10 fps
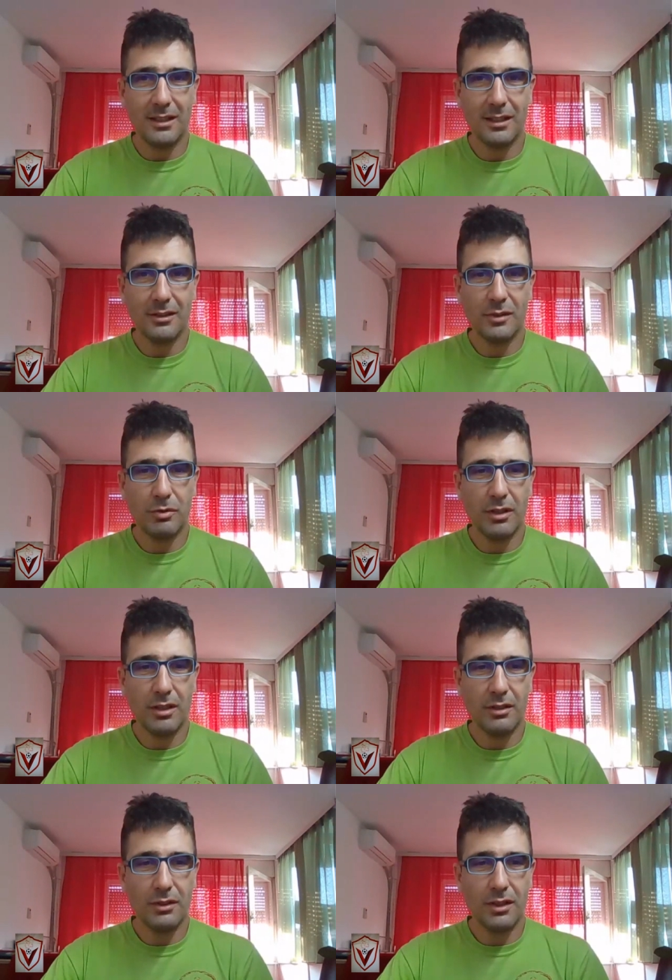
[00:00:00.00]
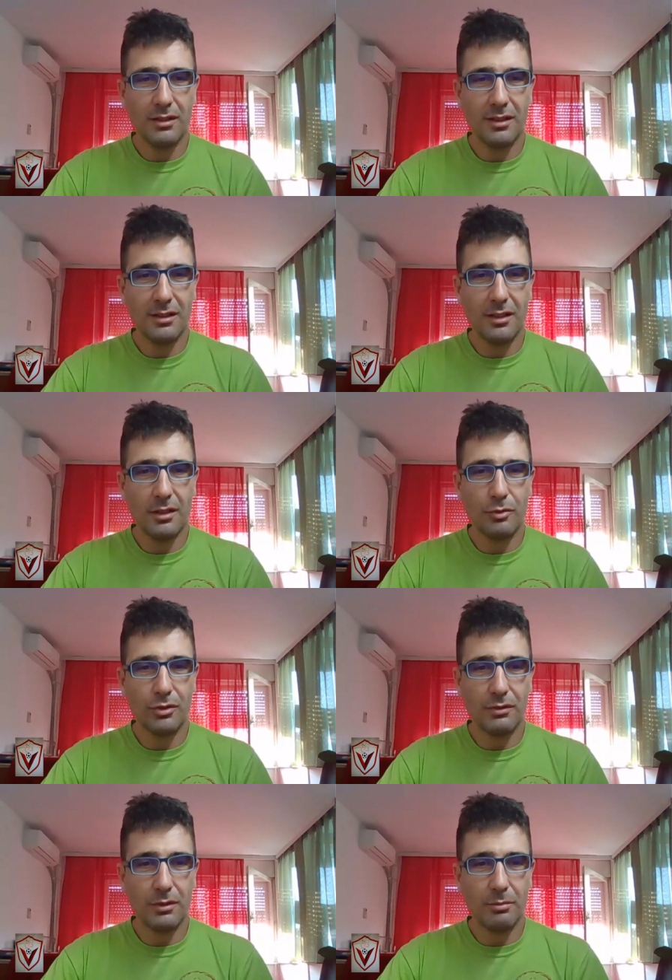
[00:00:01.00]
against Viana, I doubt
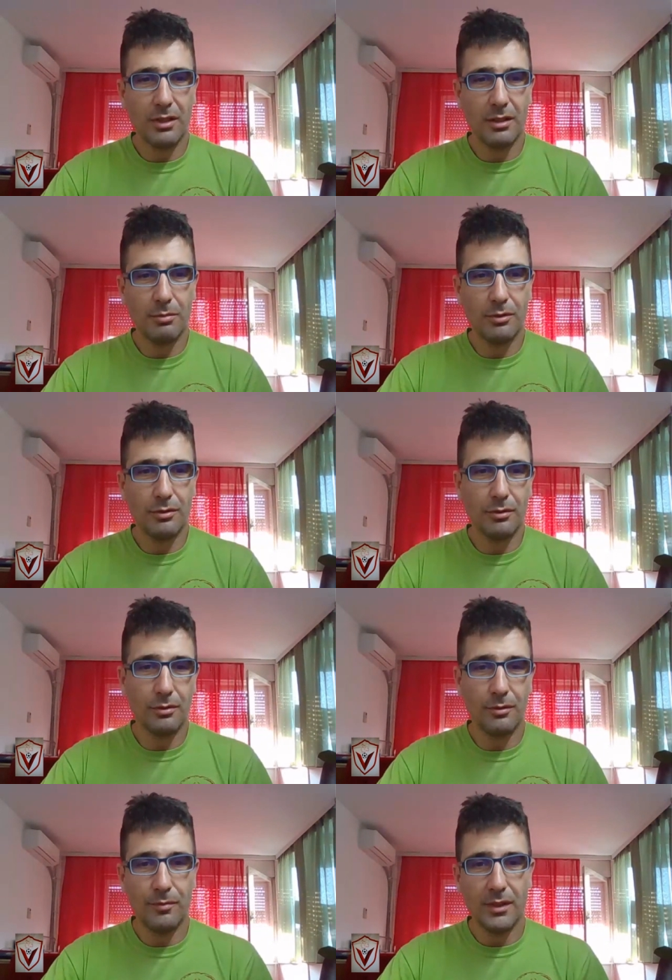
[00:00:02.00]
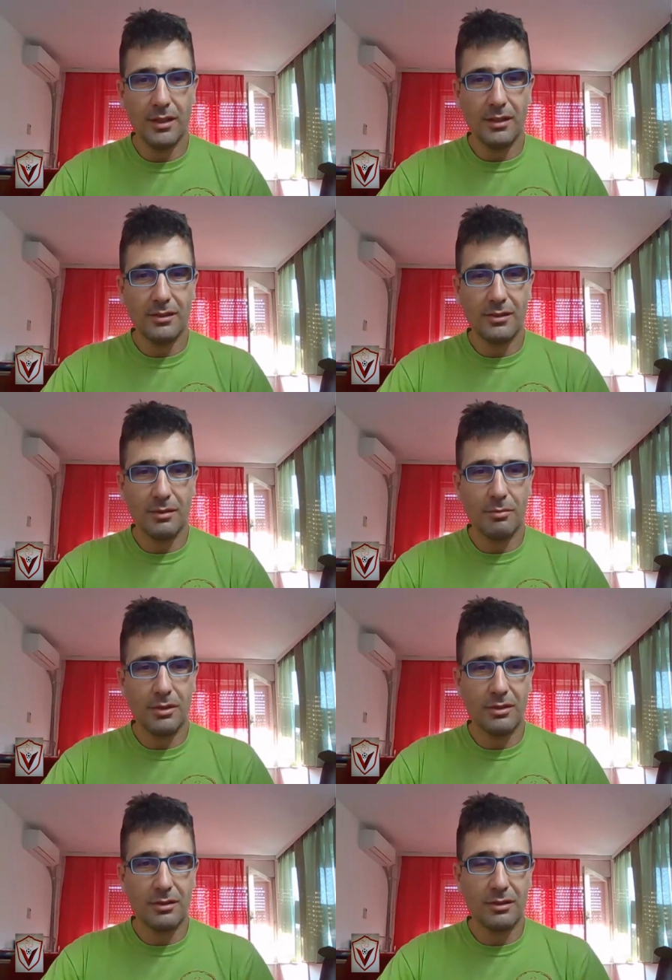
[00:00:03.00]
she will be able to
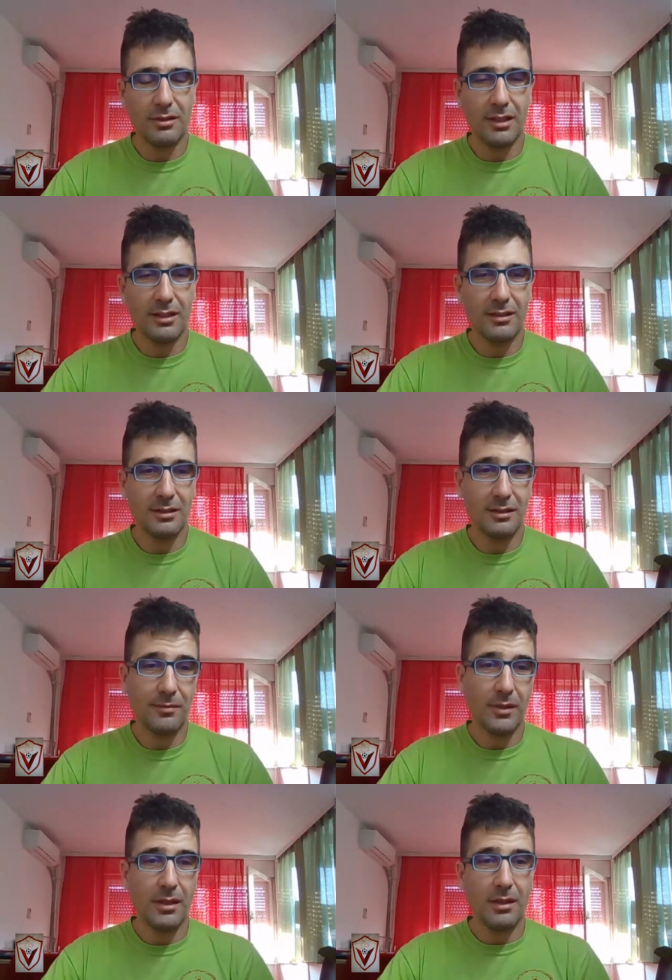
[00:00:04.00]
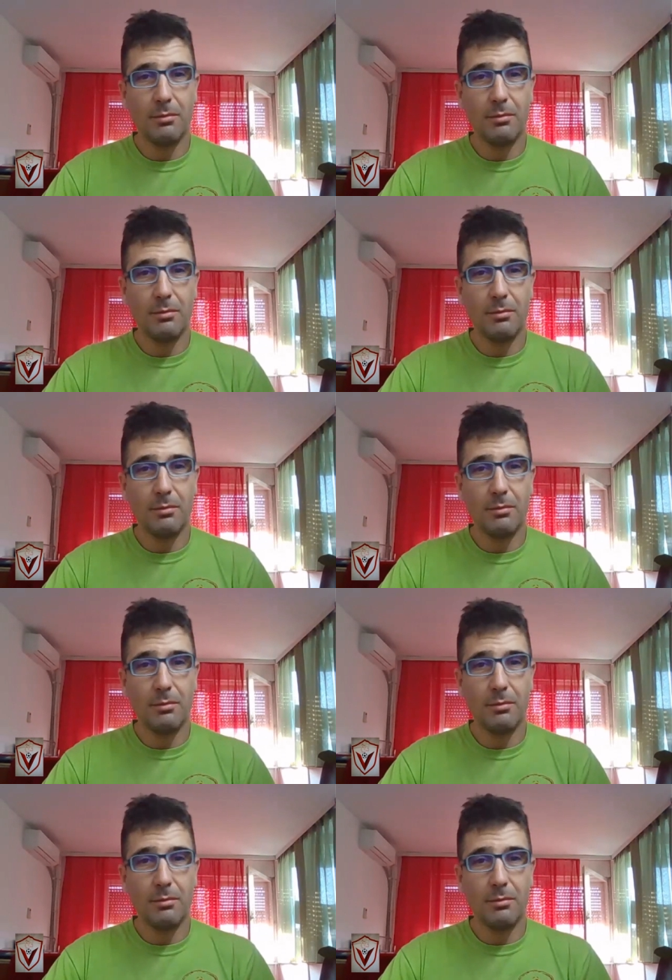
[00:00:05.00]
submit her like uh,